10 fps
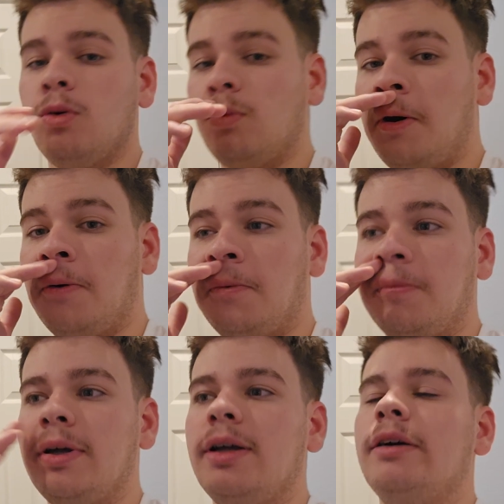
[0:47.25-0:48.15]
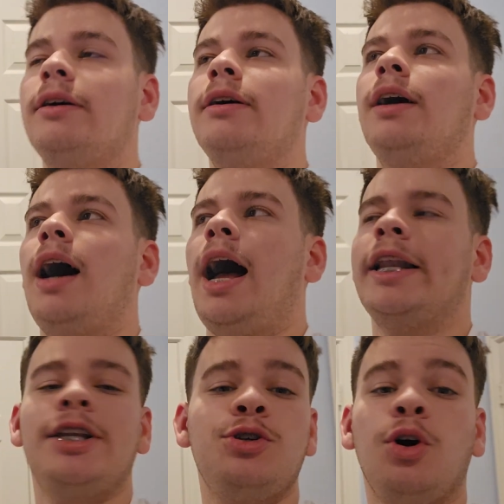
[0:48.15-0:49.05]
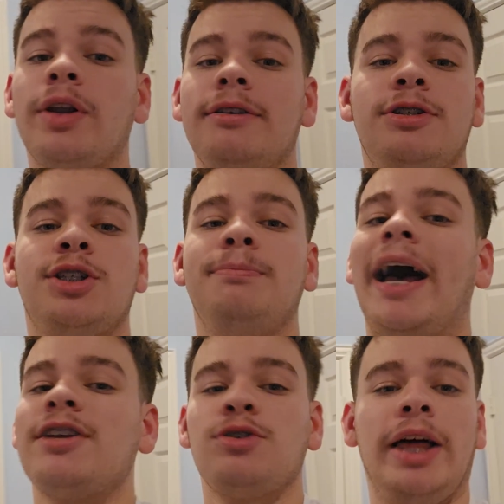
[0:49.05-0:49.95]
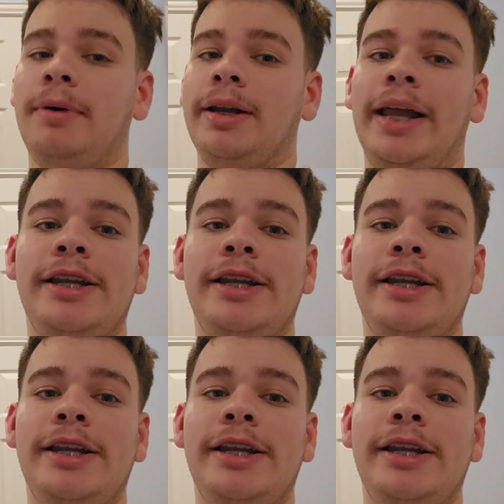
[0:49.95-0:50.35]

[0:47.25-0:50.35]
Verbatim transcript: Well, I need y'all to smash the like button.